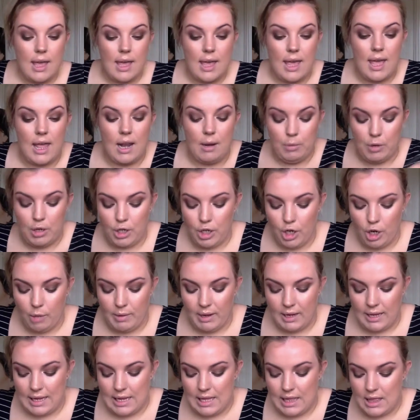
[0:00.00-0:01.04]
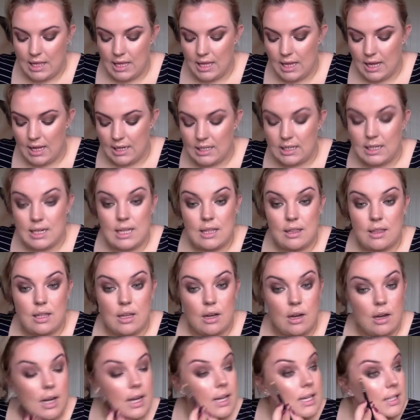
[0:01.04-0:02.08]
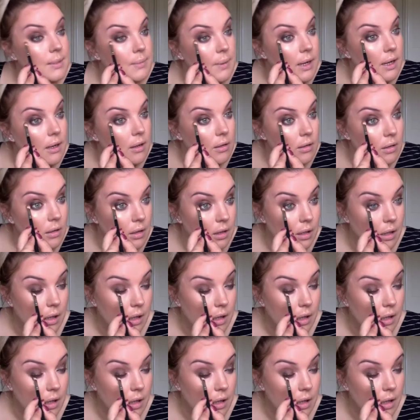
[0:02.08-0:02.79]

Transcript: And I'm going to go back in there underneath the eye as well.